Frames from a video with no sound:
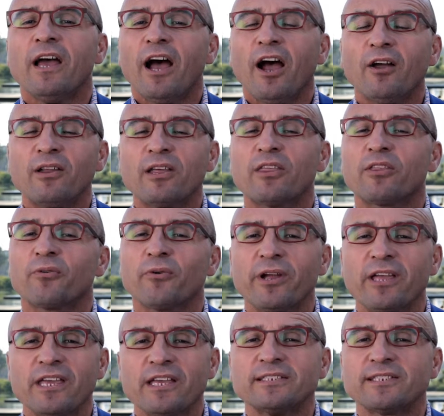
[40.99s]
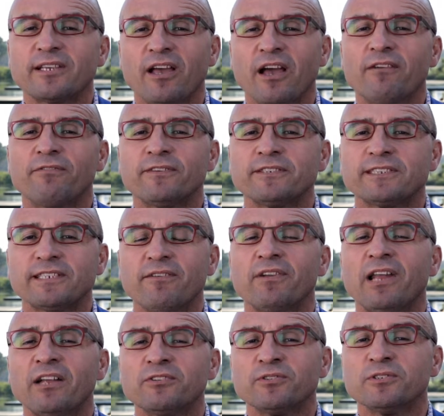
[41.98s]
only 3 years ago for
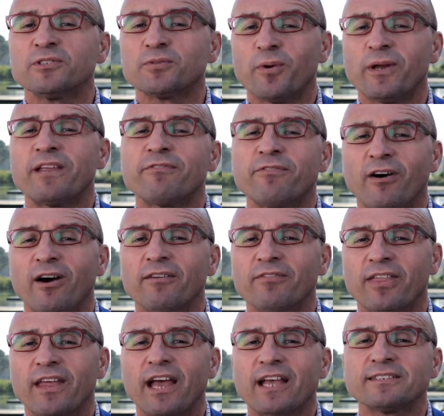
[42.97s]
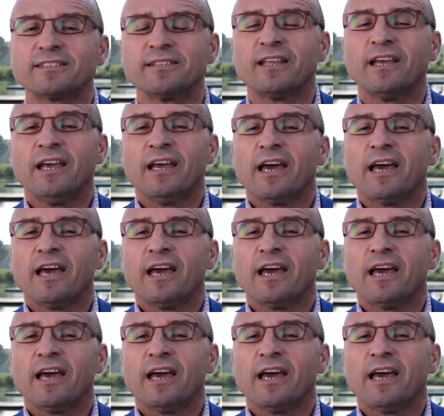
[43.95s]
$725,000.